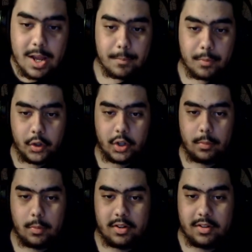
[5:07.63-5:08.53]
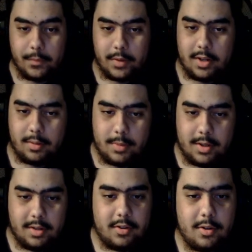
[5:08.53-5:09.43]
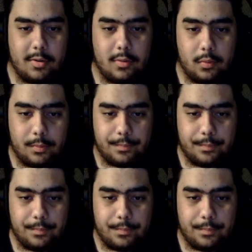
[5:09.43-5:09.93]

pretty good ones if you ask me. So,